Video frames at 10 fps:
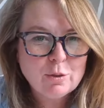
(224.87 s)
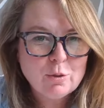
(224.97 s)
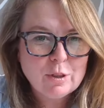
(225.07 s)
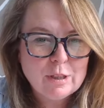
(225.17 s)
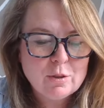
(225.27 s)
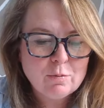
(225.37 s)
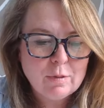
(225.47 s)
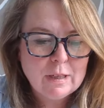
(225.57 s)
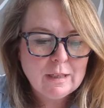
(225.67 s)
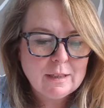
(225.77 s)
children is
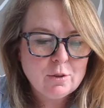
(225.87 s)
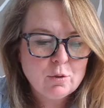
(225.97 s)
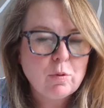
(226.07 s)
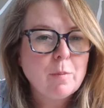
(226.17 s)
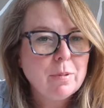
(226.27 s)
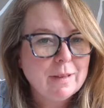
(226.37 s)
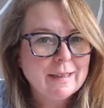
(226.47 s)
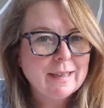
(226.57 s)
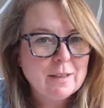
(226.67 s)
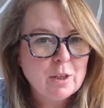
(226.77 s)
really
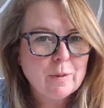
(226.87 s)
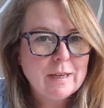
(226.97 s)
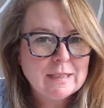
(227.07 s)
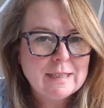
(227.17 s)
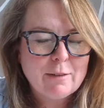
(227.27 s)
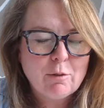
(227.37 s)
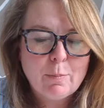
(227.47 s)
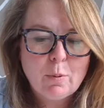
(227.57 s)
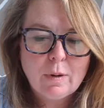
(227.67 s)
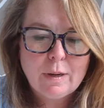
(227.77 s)
troubling in the UNAIDS data
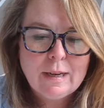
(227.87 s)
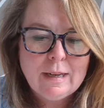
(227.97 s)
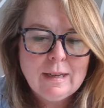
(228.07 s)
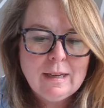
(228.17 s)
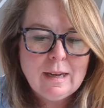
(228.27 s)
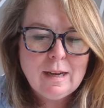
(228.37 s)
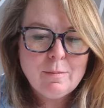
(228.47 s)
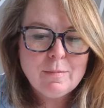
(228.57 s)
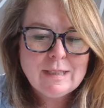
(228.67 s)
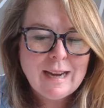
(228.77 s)
report.
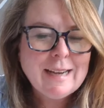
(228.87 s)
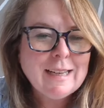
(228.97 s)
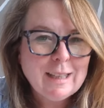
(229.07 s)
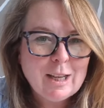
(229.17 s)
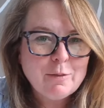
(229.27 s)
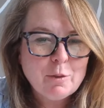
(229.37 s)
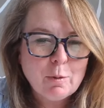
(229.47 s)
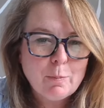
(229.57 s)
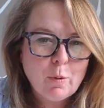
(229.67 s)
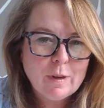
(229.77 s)
Um, the title of the
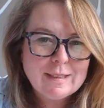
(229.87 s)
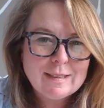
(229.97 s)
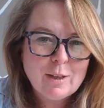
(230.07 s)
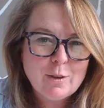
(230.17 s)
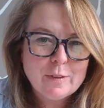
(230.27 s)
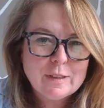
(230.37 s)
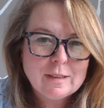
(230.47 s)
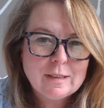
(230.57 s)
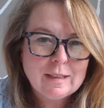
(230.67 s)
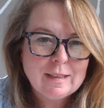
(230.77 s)
report itself
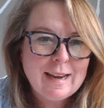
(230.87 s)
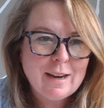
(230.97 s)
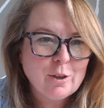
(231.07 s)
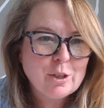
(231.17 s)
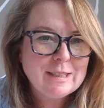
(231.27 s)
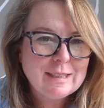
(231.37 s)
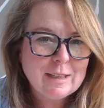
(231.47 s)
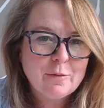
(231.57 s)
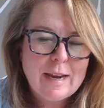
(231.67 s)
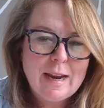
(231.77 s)
is The
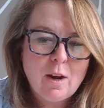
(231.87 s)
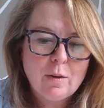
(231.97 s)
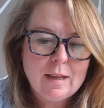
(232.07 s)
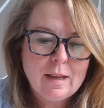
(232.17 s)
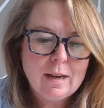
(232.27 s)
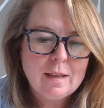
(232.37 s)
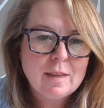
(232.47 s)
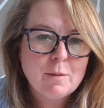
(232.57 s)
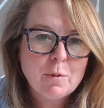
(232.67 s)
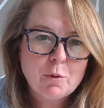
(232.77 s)
Urgency of Now. And I, and I
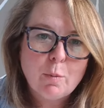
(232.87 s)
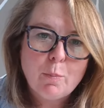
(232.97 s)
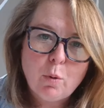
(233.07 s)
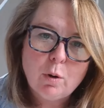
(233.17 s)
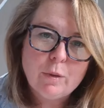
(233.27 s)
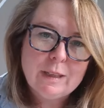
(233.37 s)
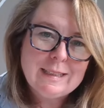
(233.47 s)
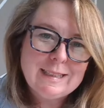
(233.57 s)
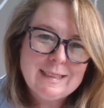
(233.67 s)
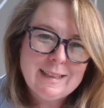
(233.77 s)
think what the report
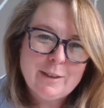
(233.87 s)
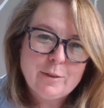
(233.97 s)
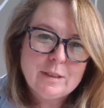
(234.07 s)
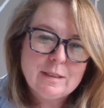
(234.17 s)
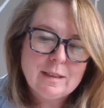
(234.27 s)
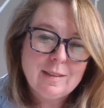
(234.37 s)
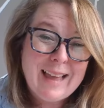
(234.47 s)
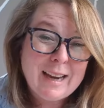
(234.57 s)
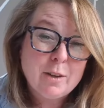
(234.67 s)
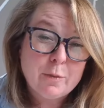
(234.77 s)
really details is the
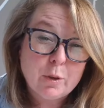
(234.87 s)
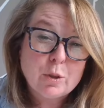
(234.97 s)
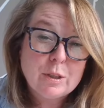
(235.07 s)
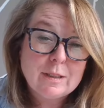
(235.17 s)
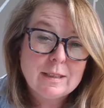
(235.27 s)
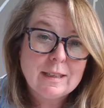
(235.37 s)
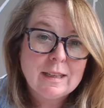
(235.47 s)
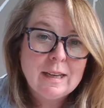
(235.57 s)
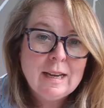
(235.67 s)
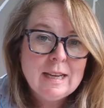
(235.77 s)
lack of
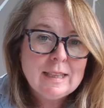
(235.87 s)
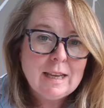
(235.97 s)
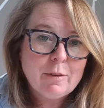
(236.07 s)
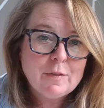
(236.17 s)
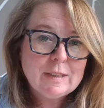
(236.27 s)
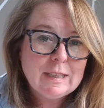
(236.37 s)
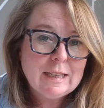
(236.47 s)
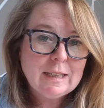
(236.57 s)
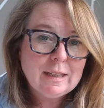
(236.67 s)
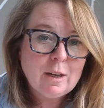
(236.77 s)
urgency that we've
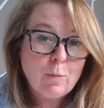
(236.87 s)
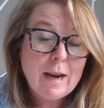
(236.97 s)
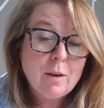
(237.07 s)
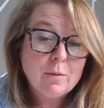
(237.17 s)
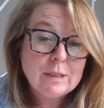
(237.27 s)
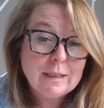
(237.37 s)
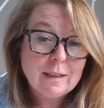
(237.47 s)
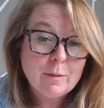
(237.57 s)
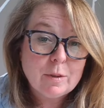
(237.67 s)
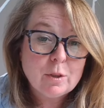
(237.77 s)
seen around
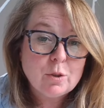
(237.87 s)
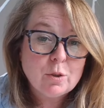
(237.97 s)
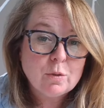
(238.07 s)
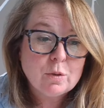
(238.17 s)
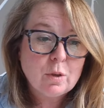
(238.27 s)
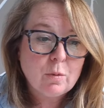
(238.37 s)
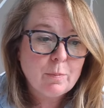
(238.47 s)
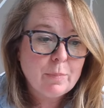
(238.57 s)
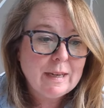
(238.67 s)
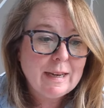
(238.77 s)
dealing with issues
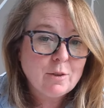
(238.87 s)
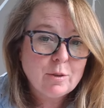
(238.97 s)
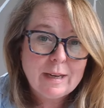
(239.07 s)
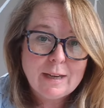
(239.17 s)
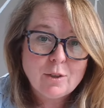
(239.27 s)
around pediatric